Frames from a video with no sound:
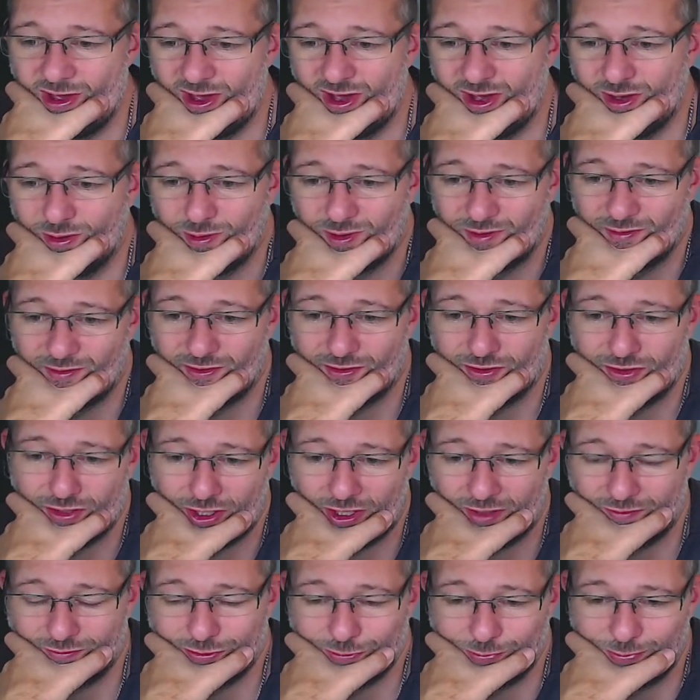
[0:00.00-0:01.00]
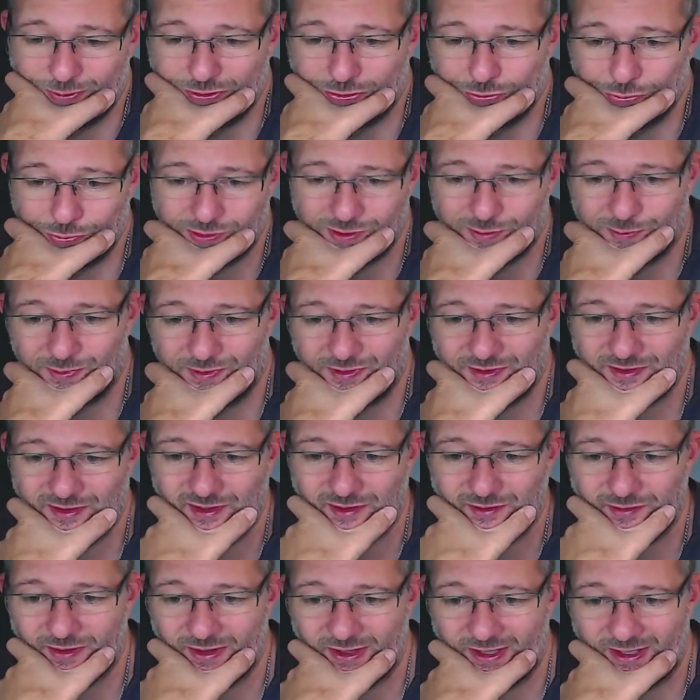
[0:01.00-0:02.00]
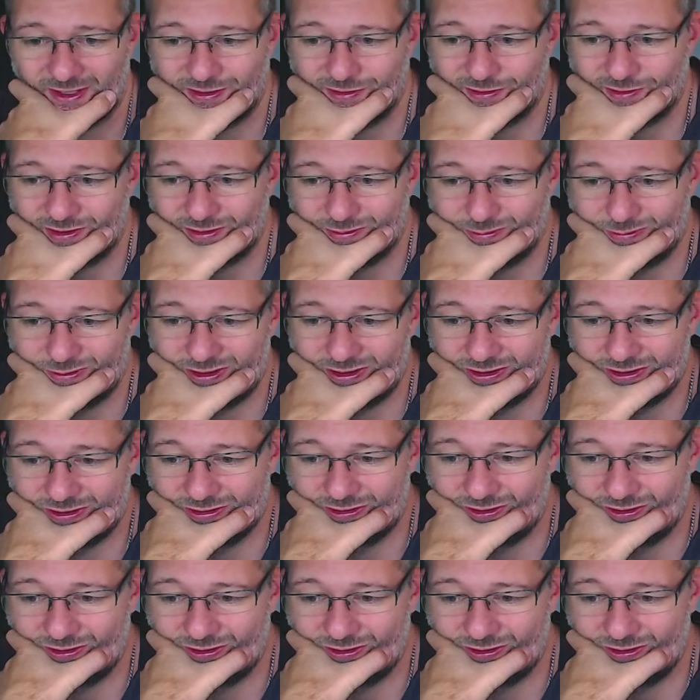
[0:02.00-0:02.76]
If it's not, I've just been talking to myself for the last 5 minutes.